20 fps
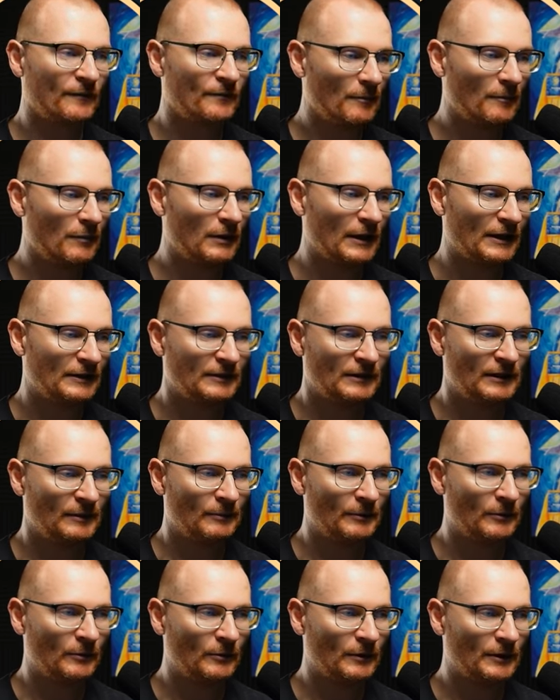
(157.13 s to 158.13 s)
place a
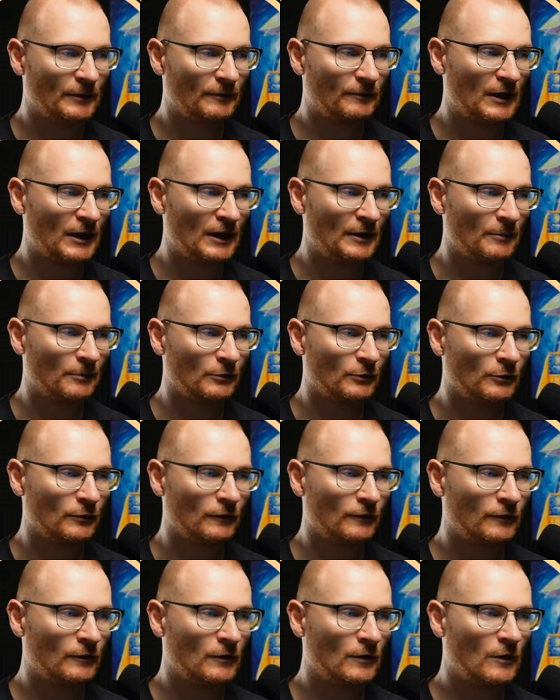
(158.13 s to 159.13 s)
limit order and
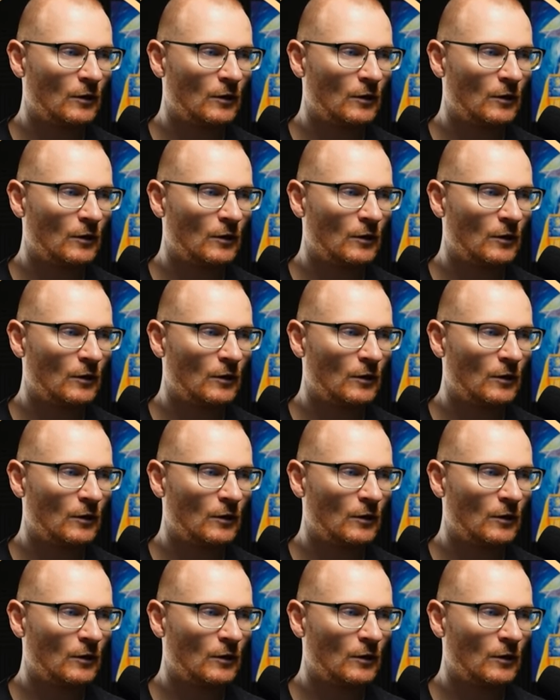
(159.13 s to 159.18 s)
approve.